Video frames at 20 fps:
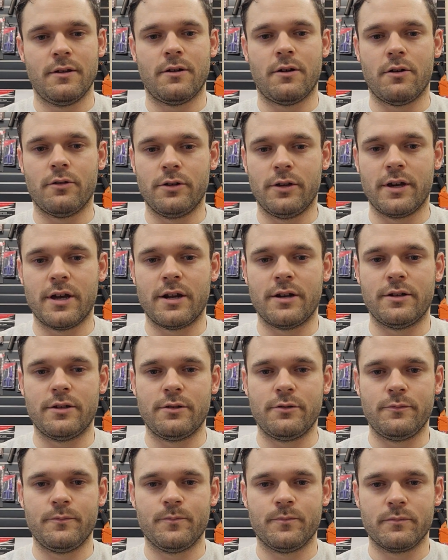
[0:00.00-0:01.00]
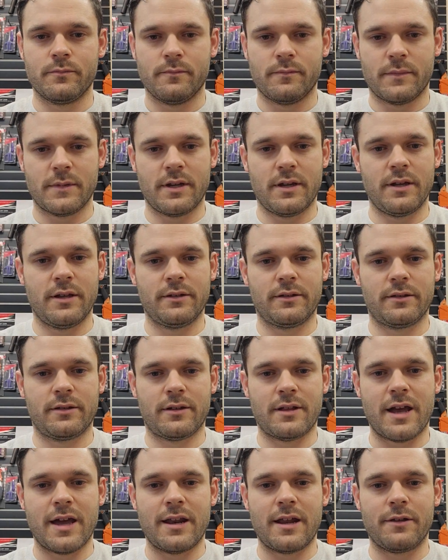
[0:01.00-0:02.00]
All you got to do is
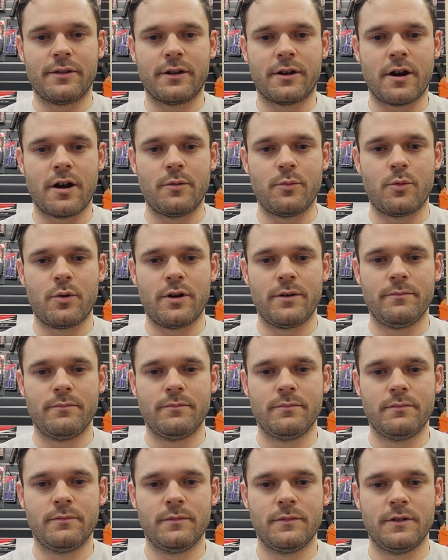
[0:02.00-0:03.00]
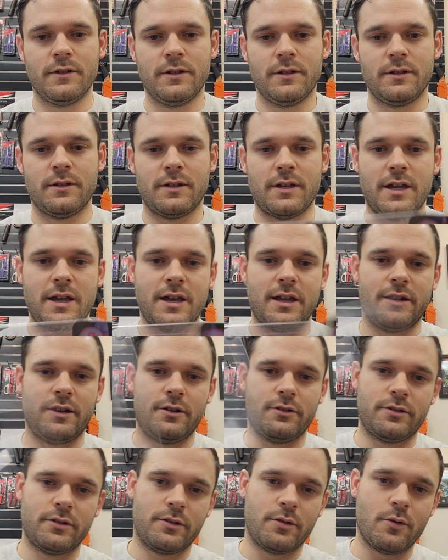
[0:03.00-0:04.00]
slide out the cardboard, and
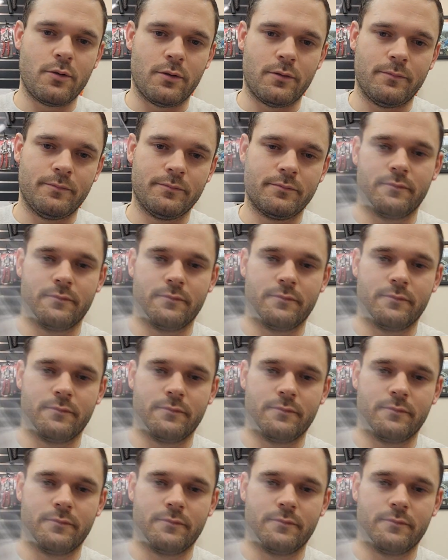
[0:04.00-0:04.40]
here's the tool.